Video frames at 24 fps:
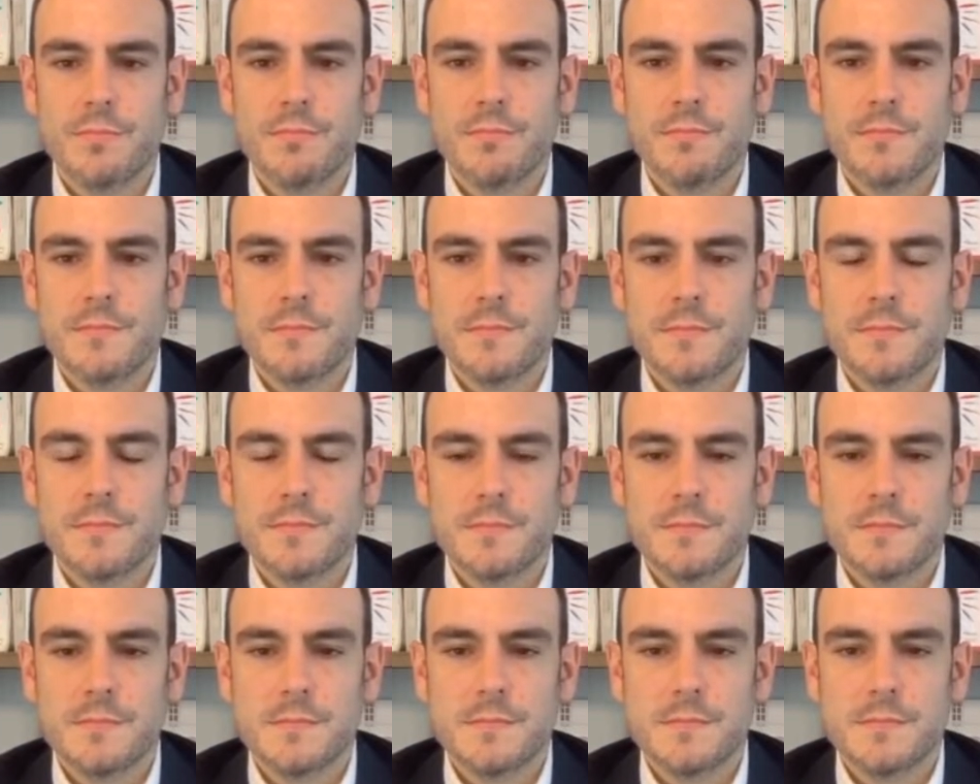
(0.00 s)

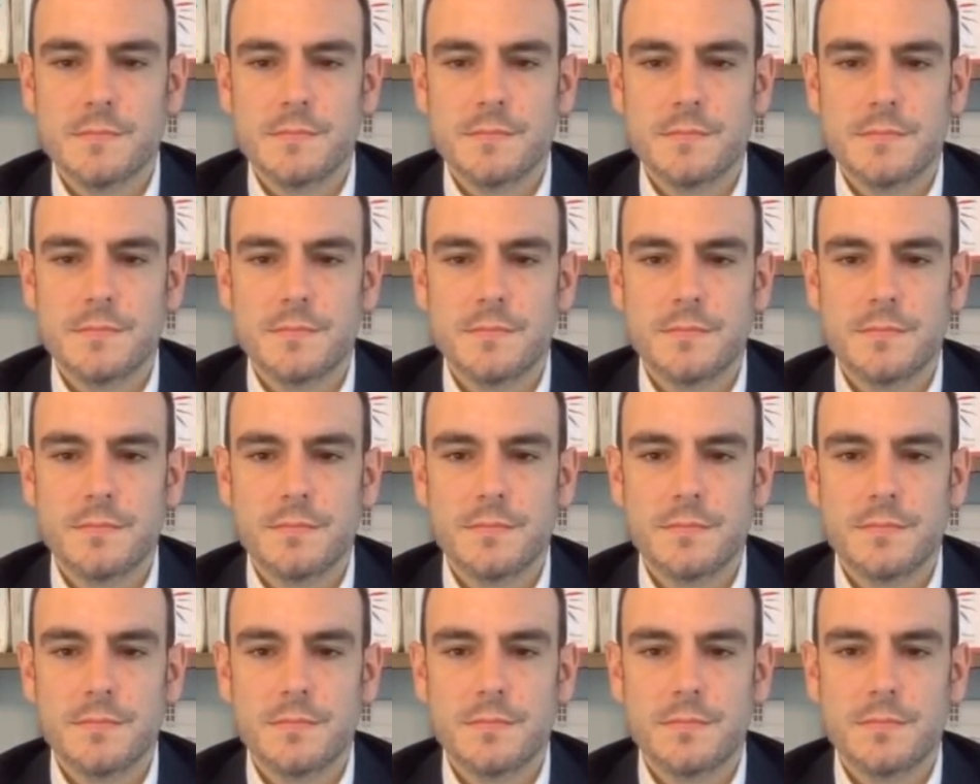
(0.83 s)

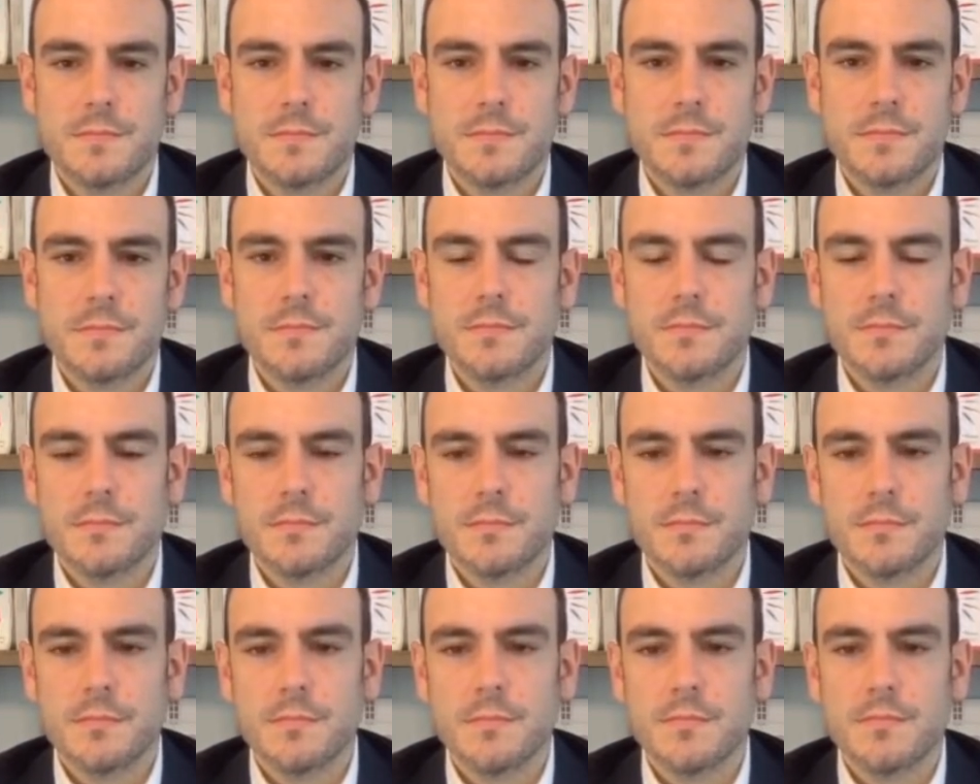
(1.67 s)

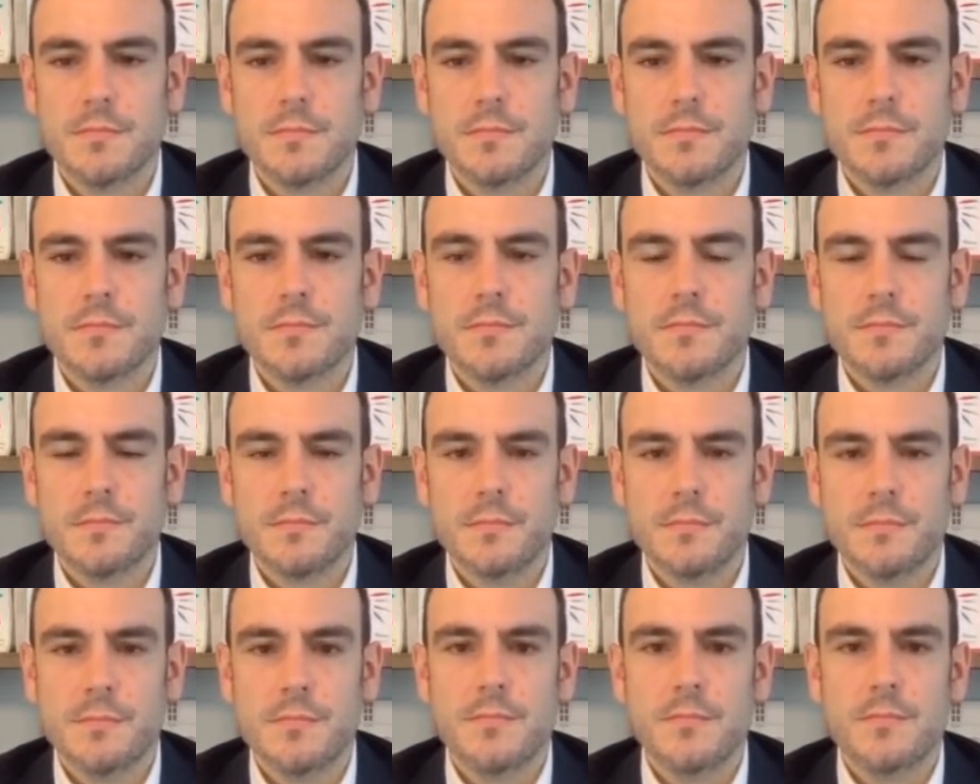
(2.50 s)

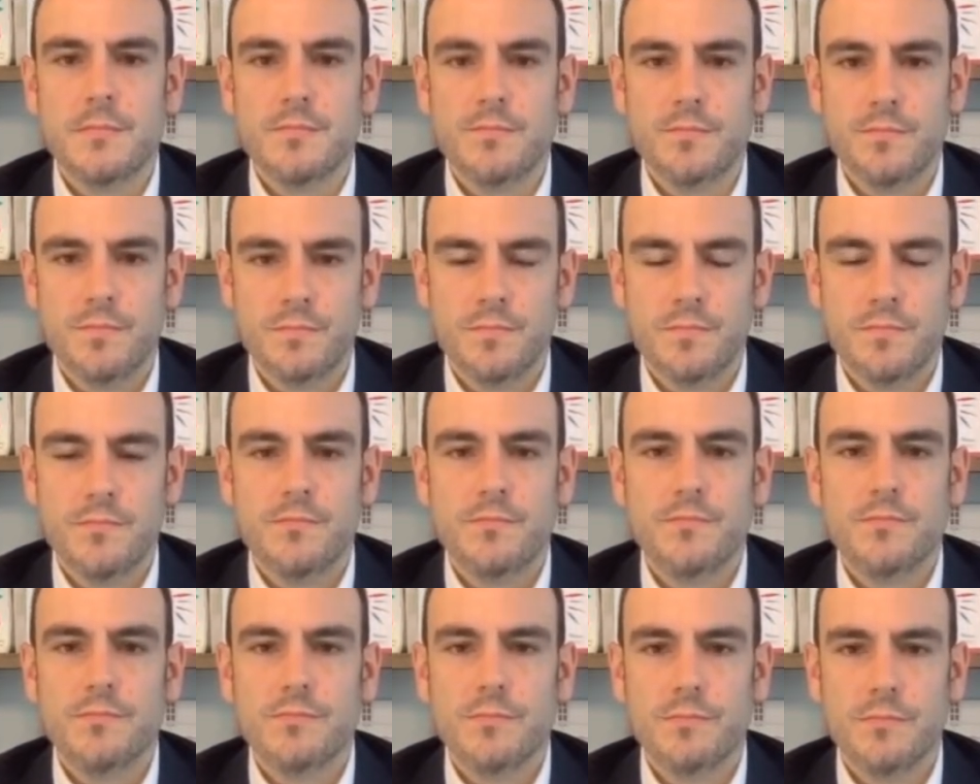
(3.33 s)

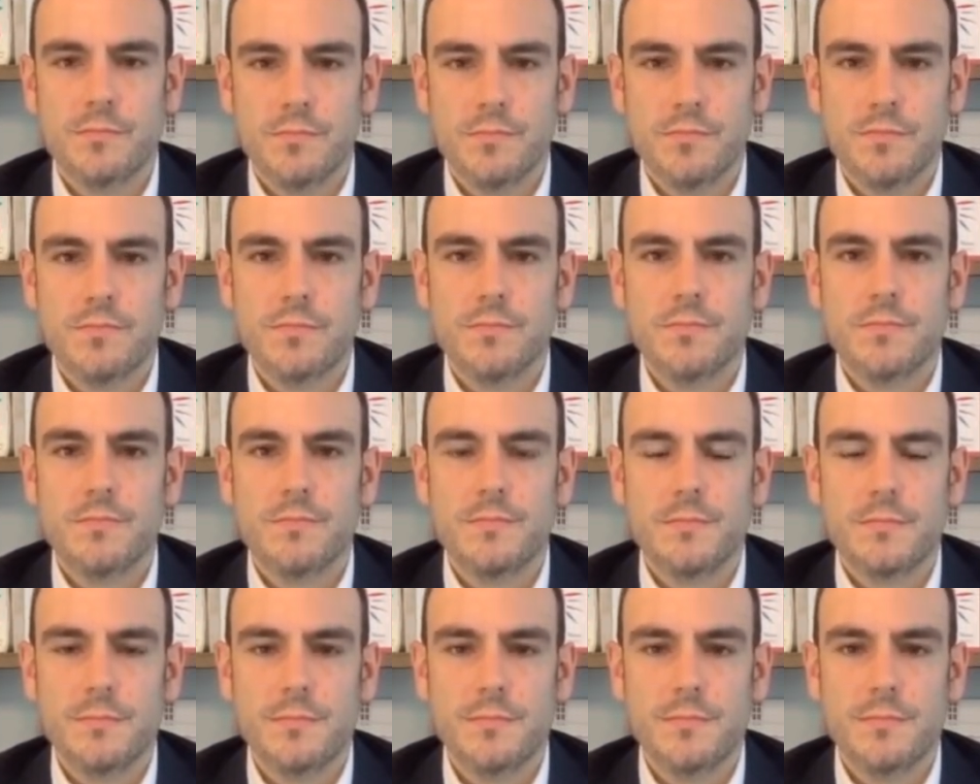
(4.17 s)

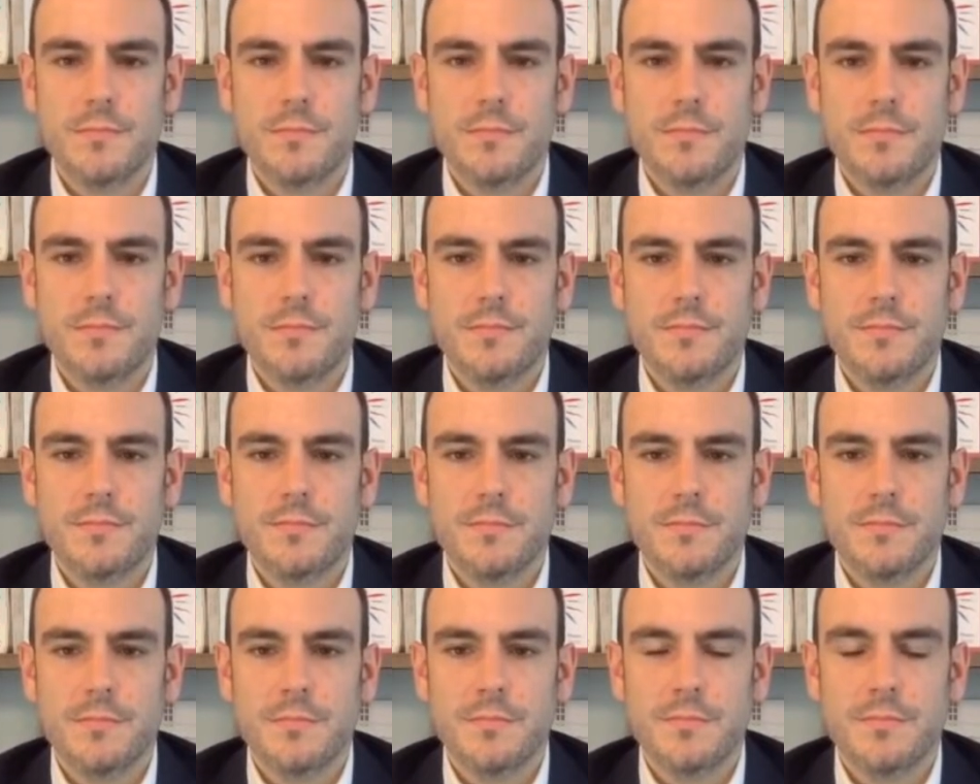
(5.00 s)

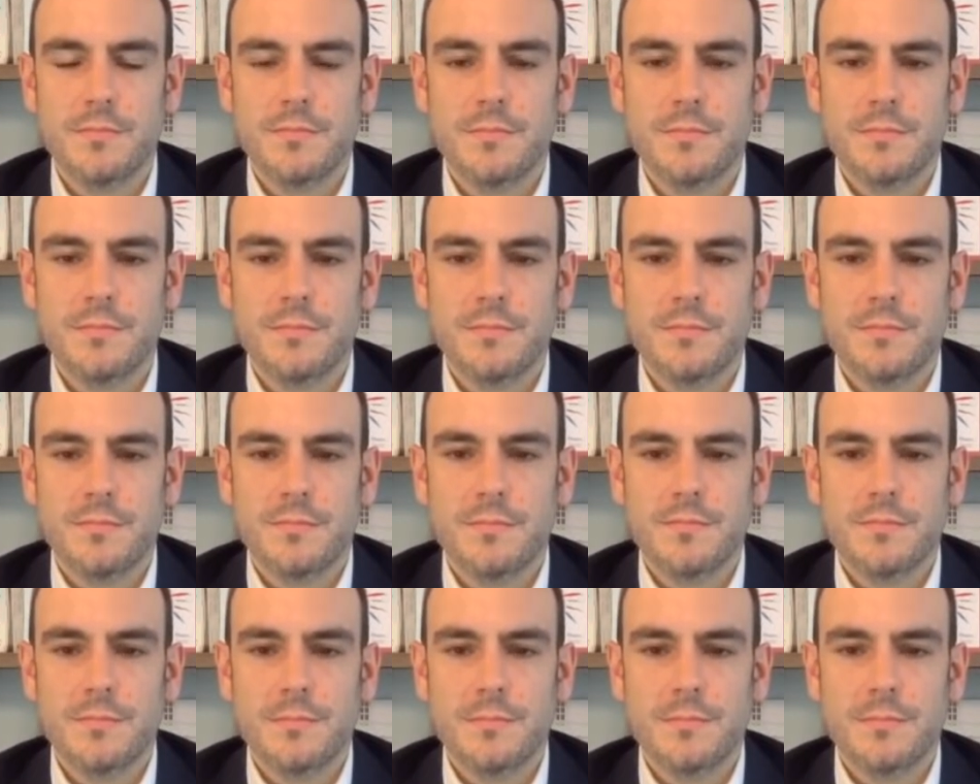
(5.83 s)
(silent)